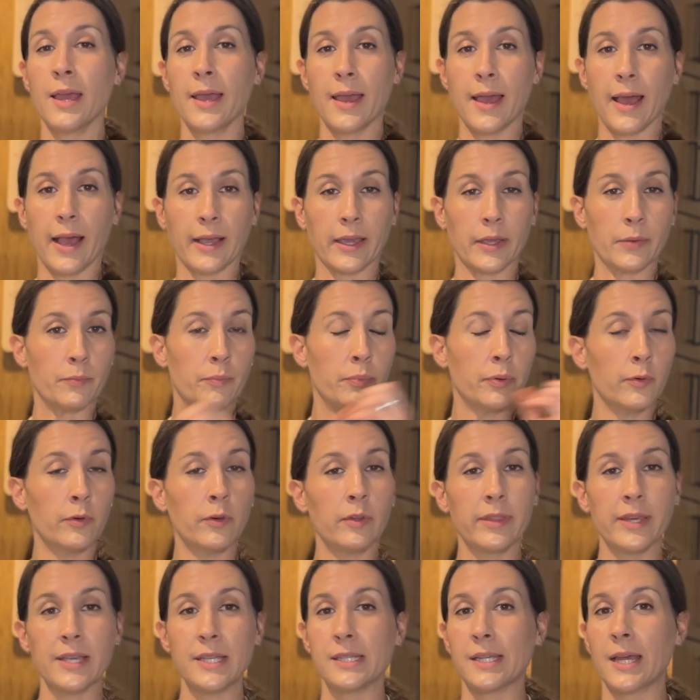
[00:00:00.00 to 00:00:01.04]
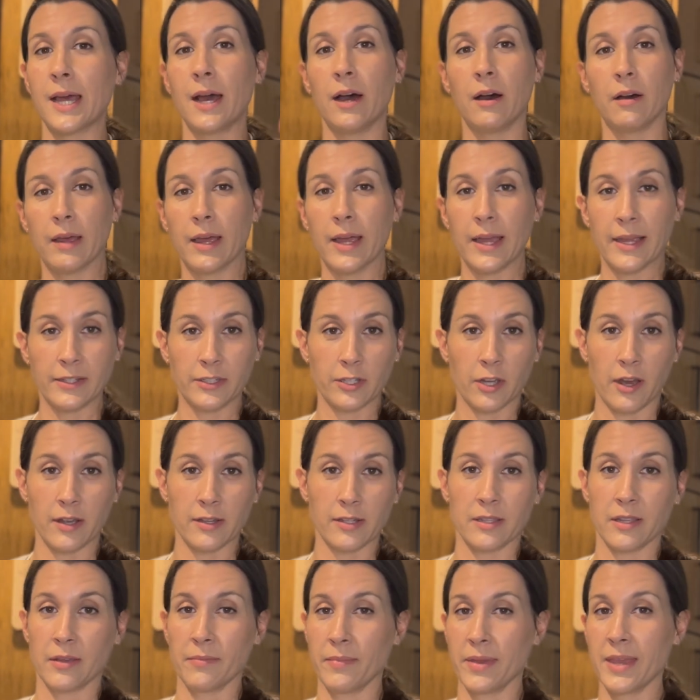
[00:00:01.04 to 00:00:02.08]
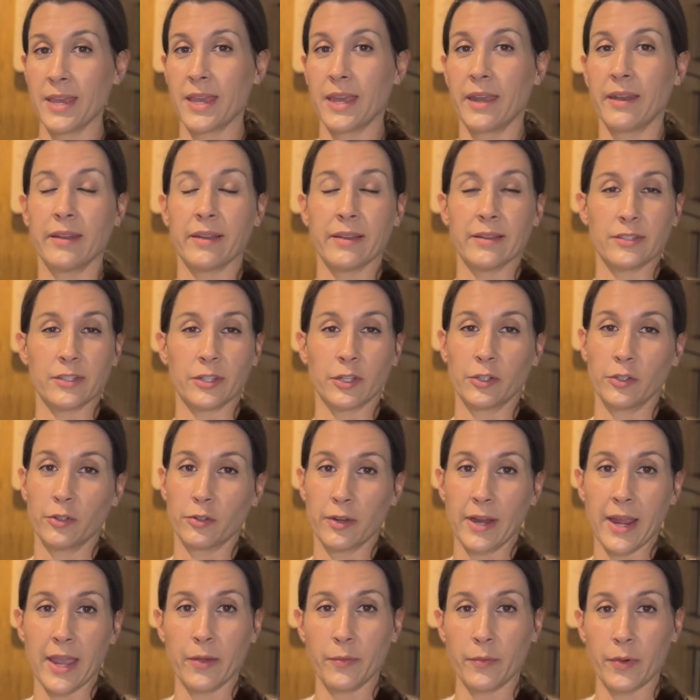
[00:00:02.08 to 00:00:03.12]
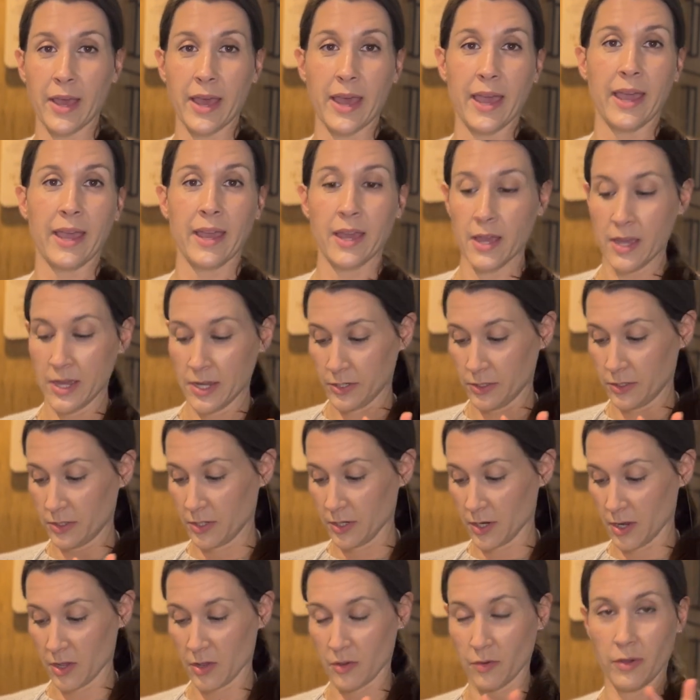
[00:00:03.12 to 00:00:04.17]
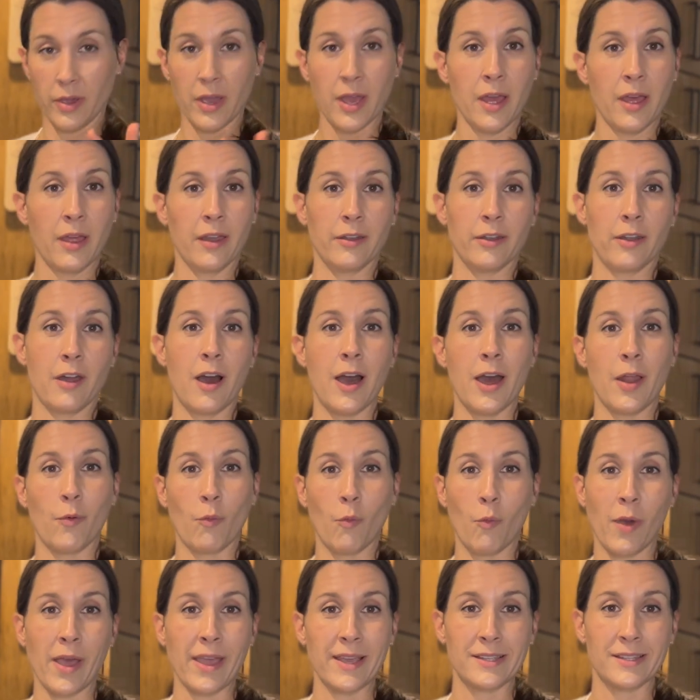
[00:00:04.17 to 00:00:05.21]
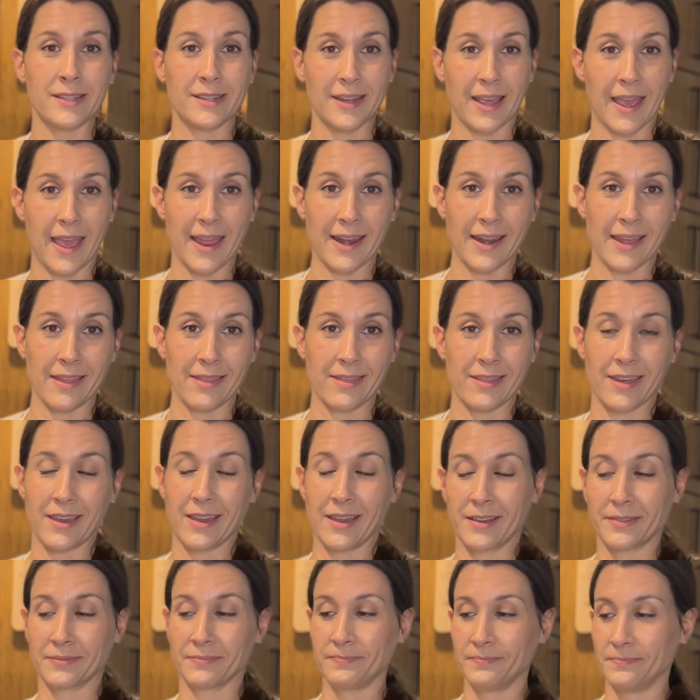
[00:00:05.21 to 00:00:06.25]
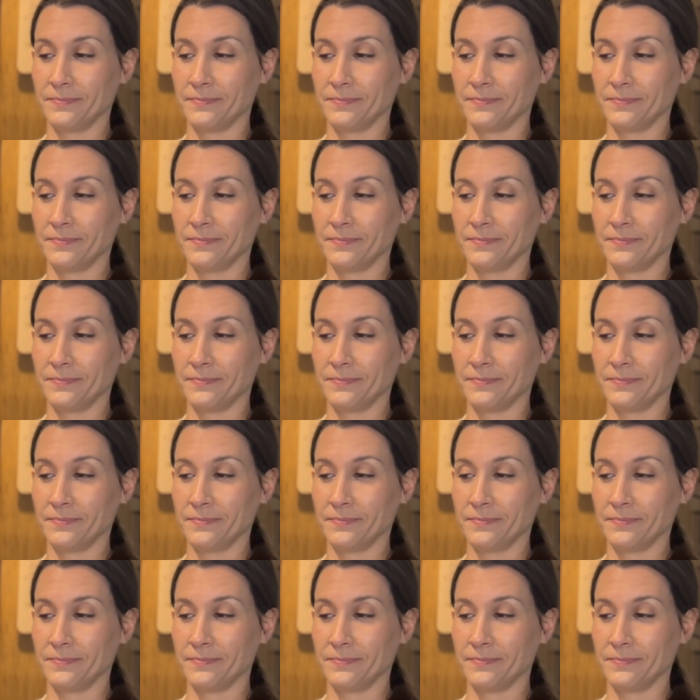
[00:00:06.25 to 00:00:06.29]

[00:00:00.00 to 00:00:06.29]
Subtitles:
I can pull these out and toss them in. It's a great way to not waste anything.